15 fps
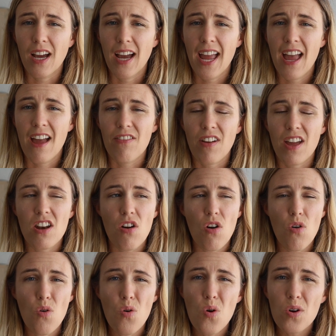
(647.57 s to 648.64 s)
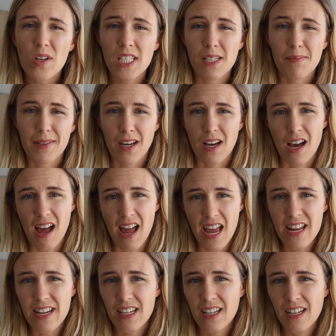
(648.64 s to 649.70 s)
I have an awesome
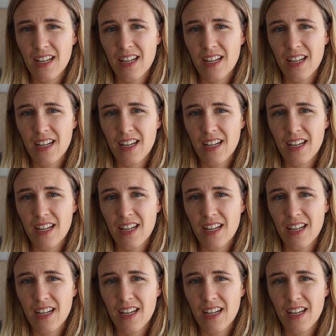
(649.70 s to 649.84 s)
guide